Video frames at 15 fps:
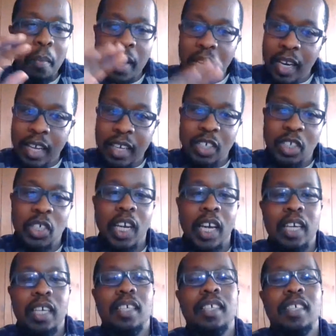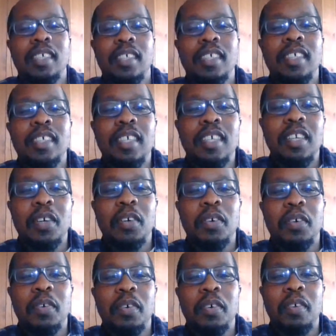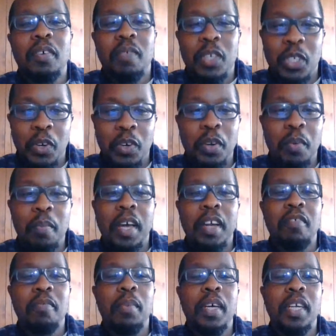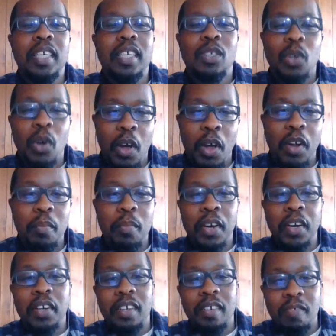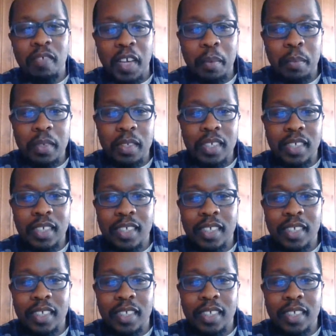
We're going to mail out a check, a certain amount of money to all American families.